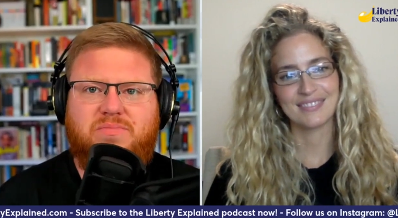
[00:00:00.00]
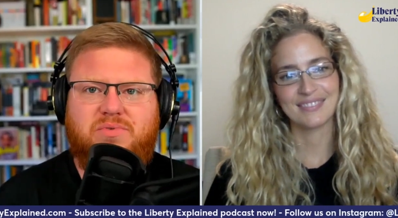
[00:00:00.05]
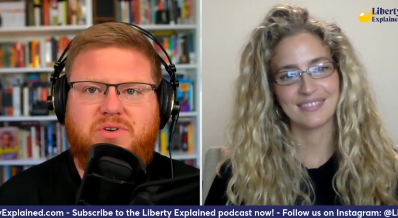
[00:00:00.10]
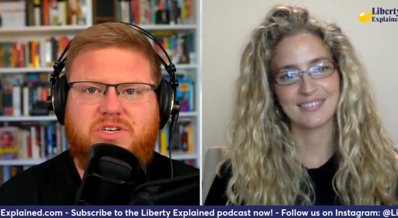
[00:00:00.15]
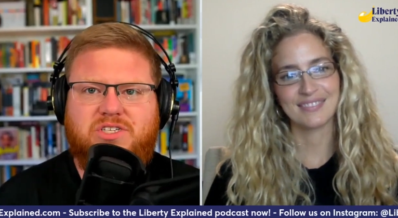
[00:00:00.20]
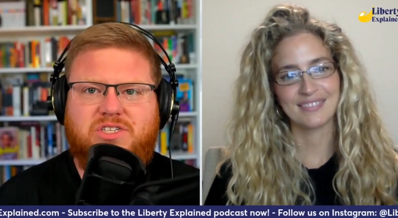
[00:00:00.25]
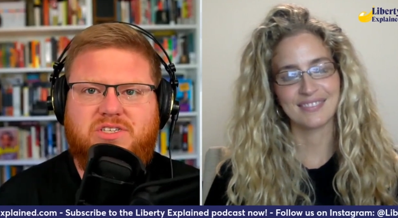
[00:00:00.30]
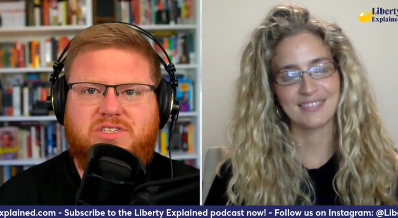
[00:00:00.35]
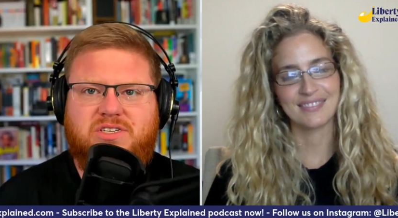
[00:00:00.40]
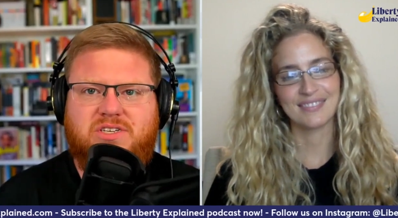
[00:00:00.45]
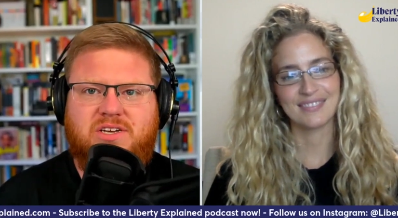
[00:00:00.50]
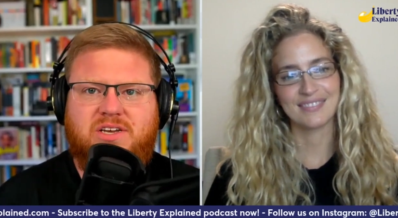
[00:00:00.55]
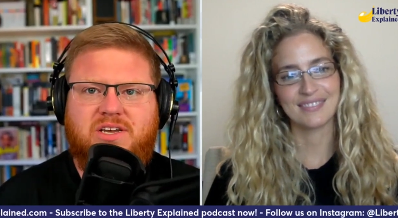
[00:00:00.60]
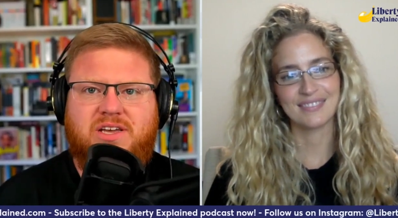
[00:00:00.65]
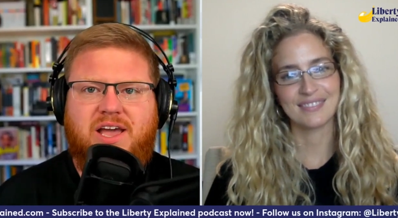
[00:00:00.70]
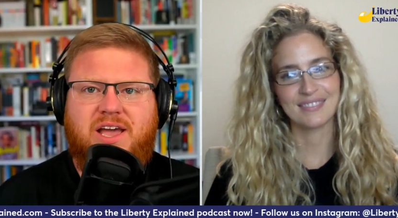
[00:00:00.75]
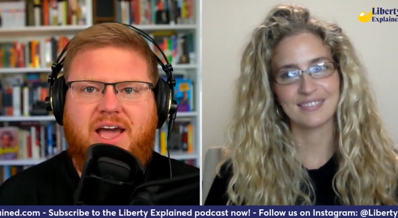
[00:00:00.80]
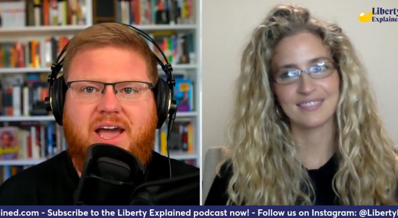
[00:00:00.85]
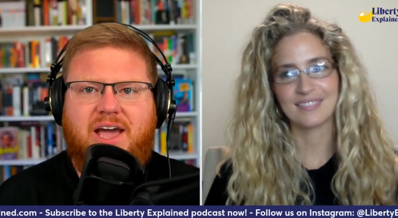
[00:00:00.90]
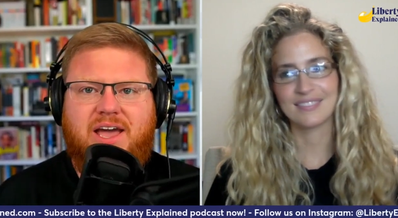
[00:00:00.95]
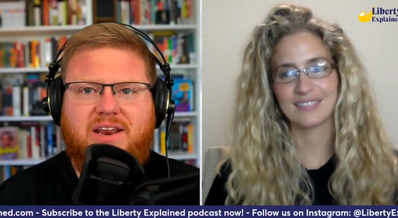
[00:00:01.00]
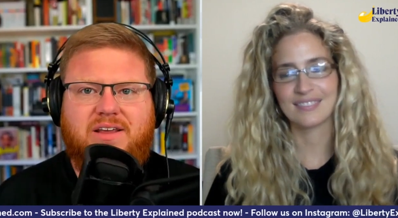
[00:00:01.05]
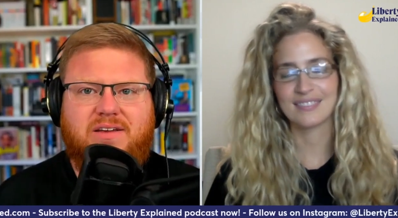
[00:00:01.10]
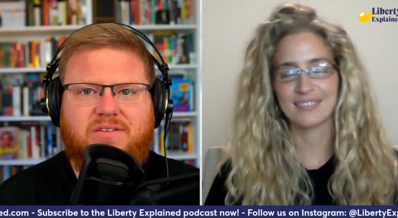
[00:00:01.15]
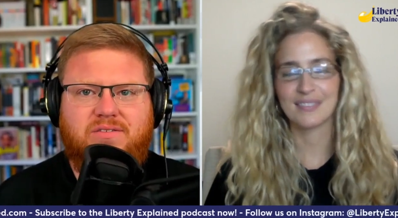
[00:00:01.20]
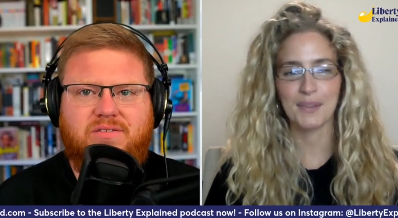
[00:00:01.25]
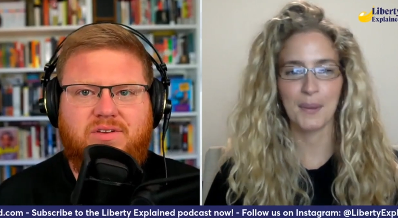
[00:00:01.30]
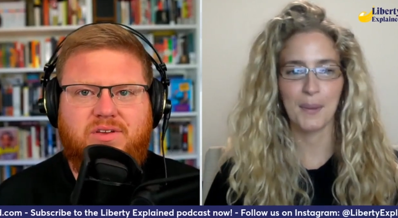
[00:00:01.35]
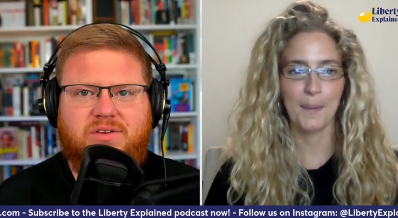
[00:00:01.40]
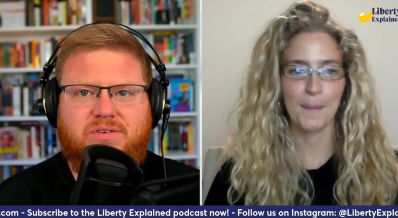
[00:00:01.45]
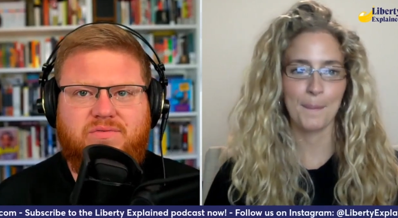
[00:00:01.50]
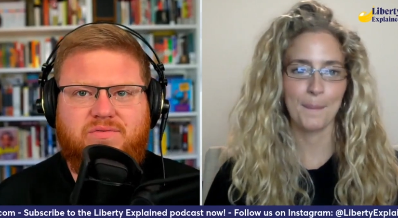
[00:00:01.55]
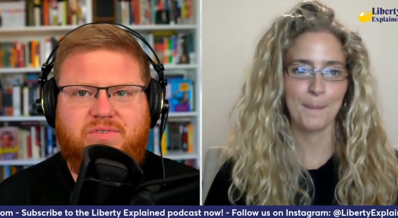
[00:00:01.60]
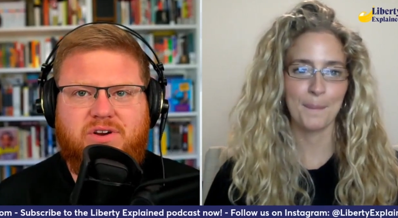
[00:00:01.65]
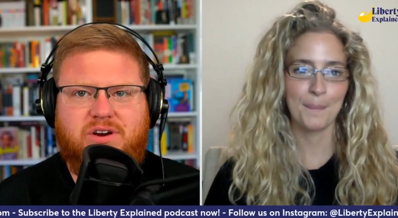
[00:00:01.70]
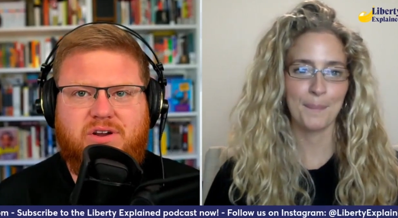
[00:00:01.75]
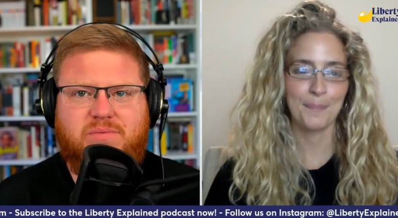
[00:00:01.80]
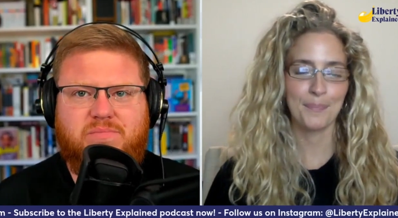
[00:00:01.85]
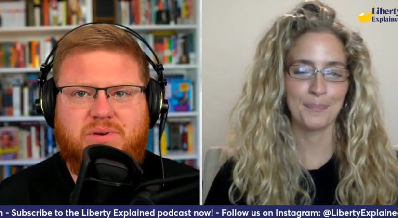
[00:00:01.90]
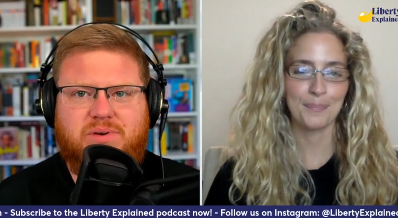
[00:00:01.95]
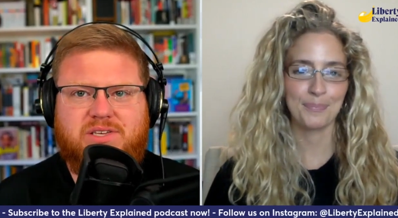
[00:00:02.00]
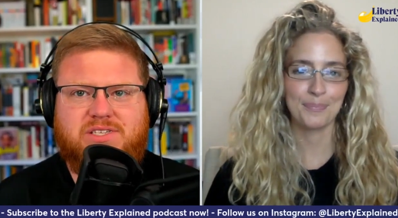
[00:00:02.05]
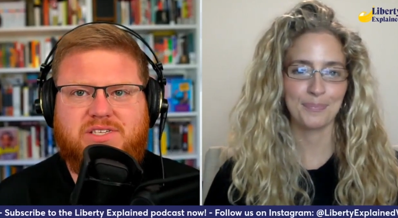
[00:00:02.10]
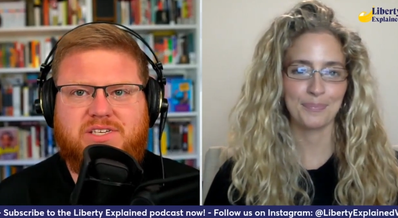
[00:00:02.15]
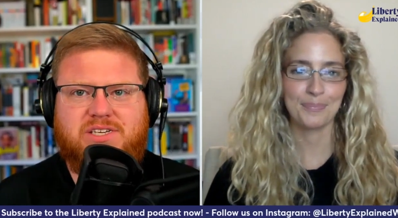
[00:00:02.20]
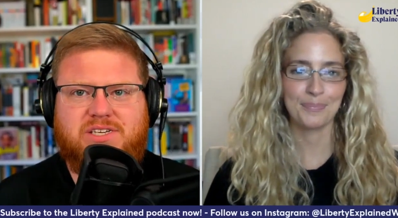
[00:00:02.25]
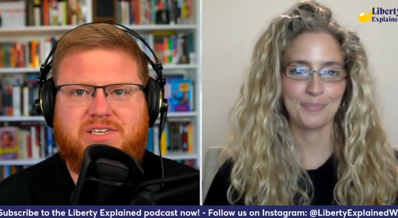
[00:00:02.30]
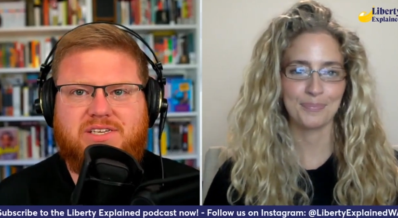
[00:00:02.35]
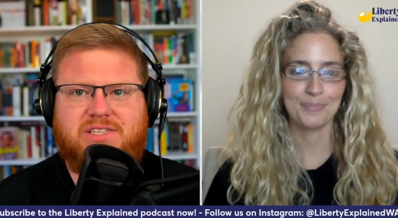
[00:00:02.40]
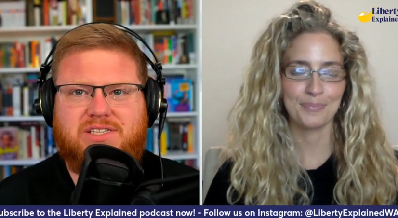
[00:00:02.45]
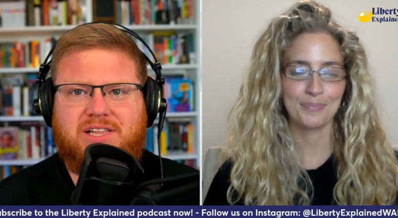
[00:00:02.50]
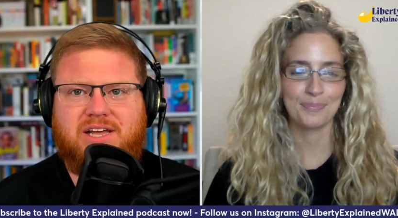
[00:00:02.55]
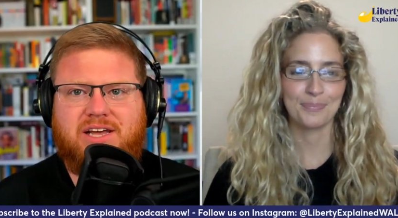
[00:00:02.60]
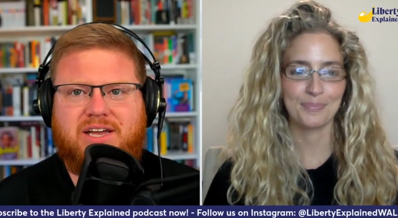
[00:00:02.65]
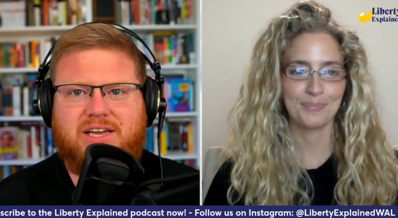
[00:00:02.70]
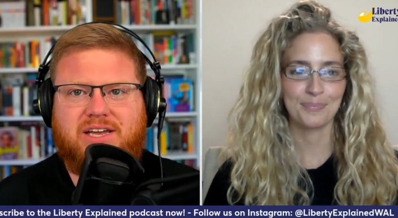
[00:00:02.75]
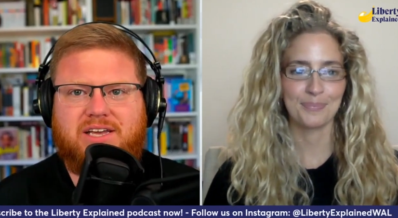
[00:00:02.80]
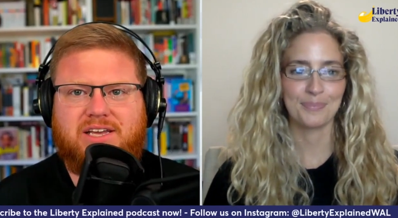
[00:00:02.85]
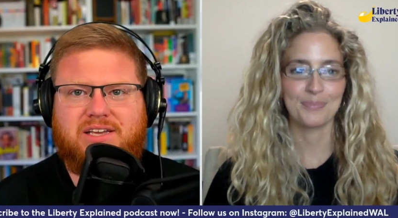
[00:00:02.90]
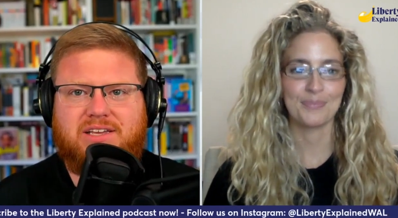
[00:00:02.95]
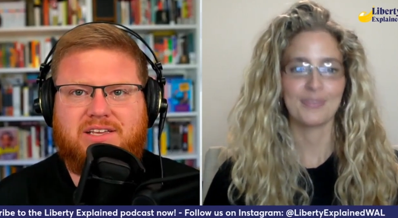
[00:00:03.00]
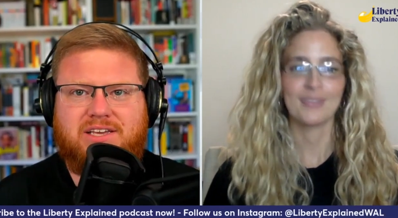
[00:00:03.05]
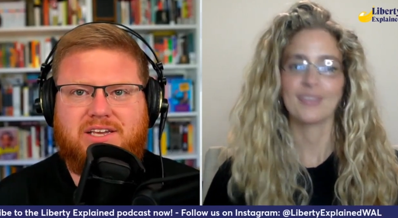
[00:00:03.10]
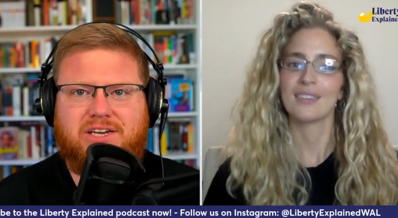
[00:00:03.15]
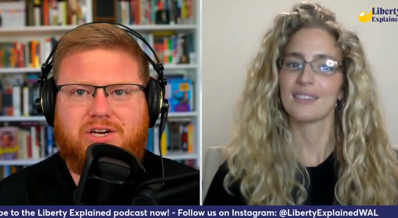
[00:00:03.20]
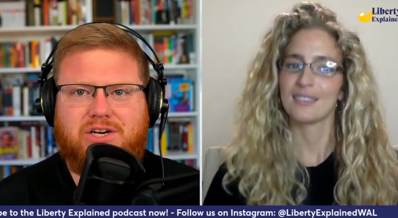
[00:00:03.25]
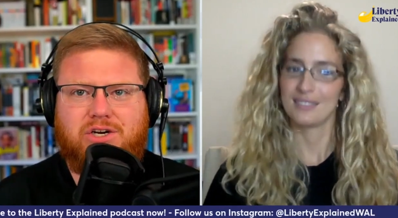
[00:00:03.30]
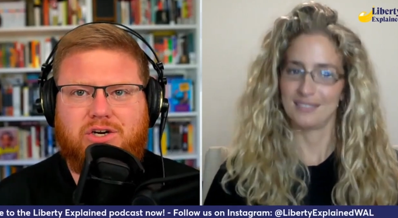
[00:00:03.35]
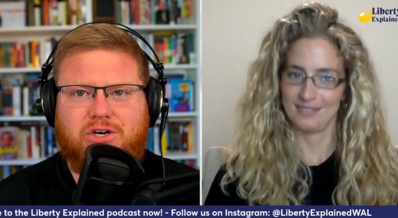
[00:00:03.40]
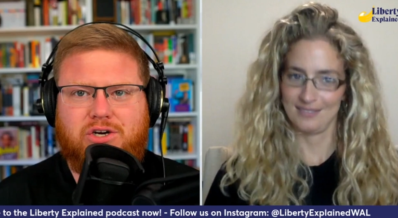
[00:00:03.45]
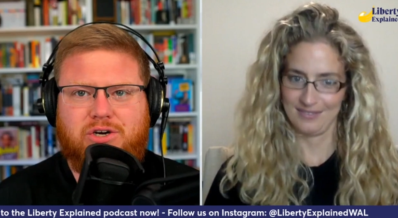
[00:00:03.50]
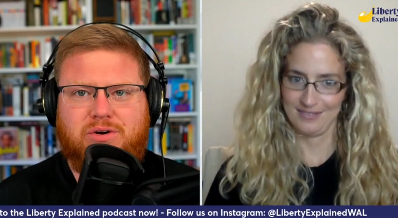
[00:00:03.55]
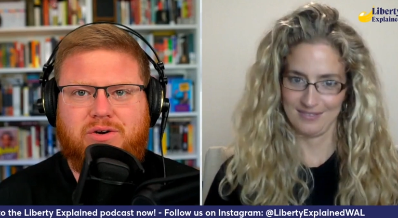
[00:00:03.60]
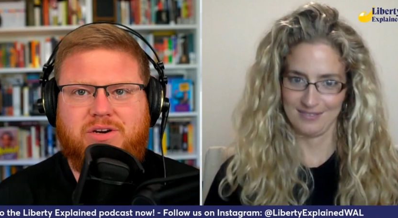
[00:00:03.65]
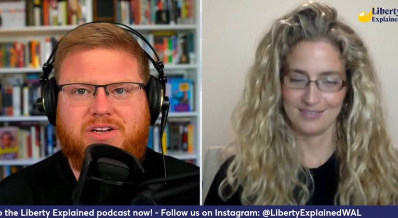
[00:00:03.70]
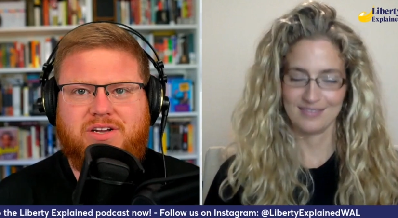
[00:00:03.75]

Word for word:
Speaker 1: We just had a very busy, like, year